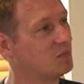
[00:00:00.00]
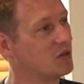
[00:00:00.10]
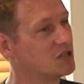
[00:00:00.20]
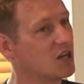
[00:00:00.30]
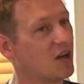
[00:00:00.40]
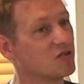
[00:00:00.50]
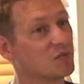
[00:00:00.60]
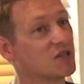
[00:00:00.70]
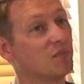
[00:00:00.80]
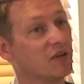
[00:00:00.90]
But she
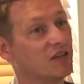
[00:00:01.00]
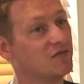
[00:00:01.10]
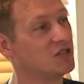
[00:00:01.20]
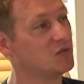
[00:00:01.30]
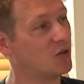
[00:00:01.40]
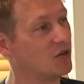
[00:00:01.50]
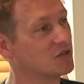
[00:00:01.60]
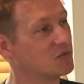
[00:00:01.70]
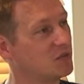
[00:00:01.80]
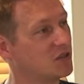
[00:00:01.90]
100% believed she
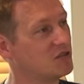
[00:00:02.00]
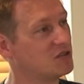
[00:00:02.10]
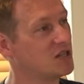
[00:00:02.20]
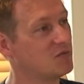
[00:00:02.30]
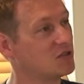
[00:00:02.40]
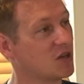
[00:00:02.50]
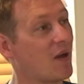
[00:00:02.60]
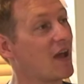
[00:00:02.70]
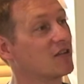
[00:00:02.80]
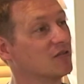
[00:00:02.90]
was, because she was
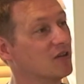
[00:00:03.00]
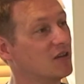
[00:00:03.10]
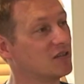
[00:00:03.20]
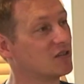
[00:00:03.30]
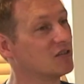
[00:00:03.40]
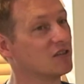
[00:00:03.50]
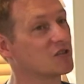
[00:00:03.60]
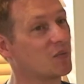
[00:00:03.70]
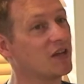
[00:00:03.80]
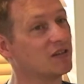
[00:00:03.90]
so accurate and couldn't
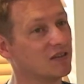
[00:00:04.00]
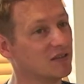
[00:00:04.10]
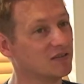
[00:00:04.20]
explain it.